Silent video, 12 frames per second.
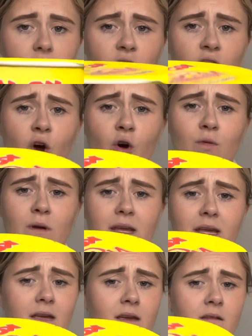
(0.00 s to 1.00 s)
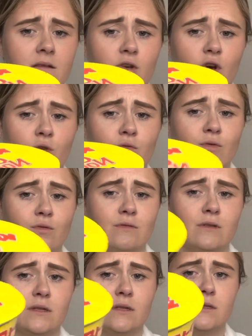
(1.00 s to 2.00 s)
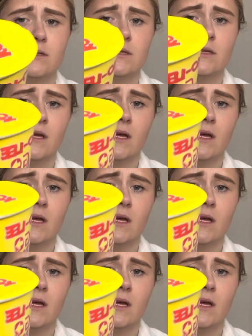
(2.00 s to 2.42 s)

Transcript: Koli Go noodles,